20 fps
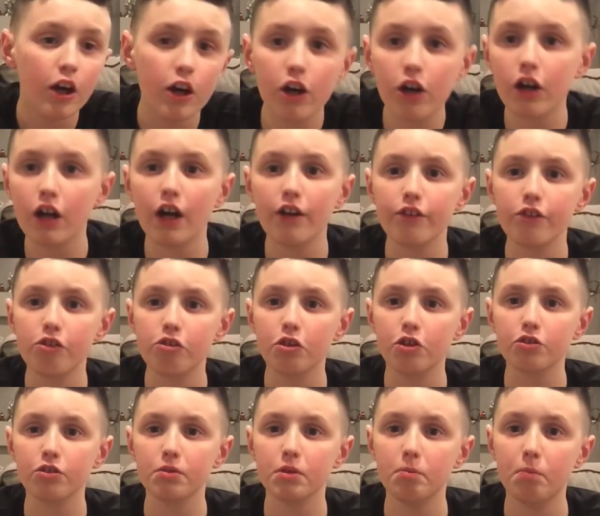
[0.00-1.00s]
Kirk Cousins
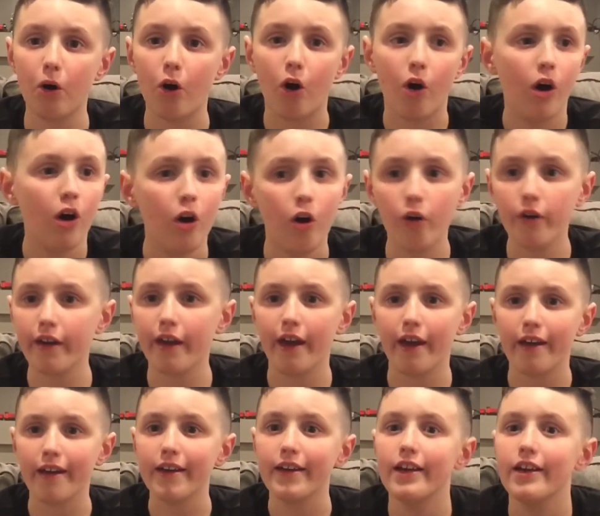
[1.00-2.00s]
throws on the ball.
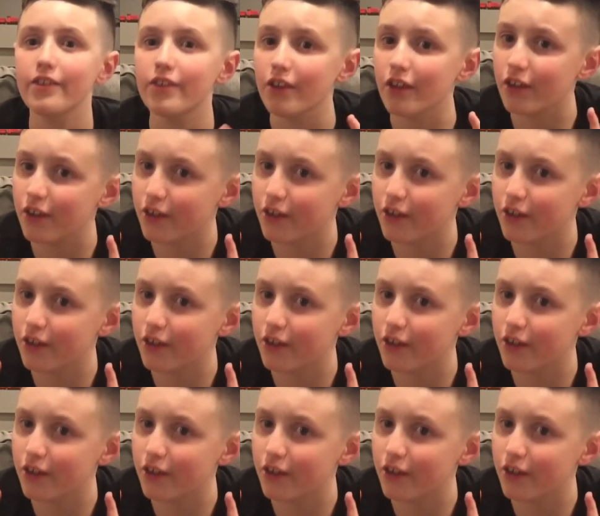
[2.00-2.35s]
Okay, he's a